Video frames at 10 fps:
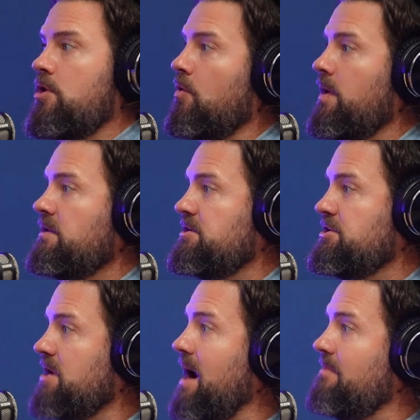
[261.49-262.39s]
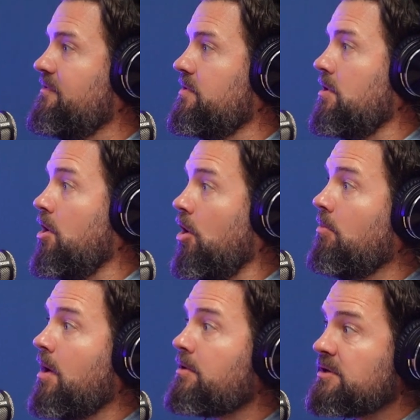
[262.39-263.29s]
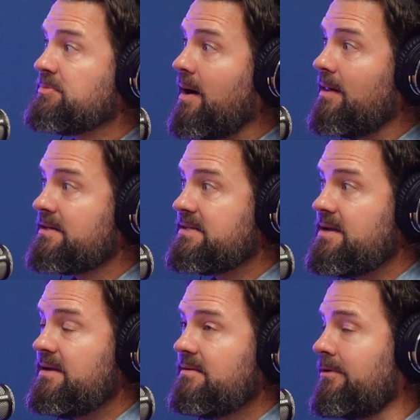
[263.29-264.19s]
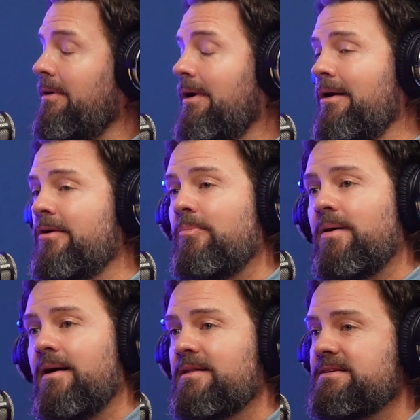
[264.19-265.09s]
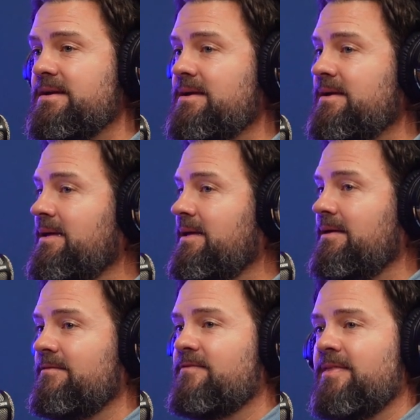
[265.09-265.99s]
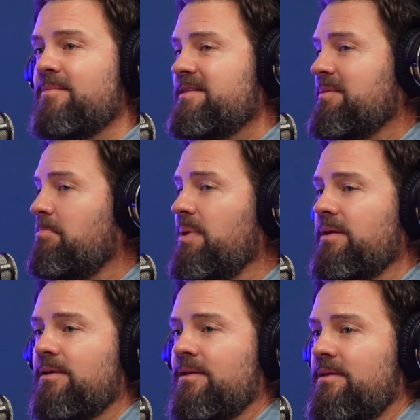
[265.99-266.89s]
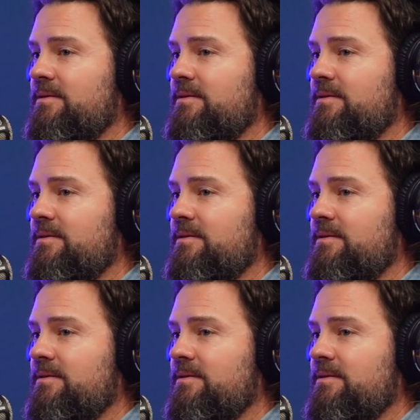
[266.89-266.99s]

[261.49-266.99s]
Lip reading: going to shop for their homeowner's policy, their auto policy, for them it's a bill,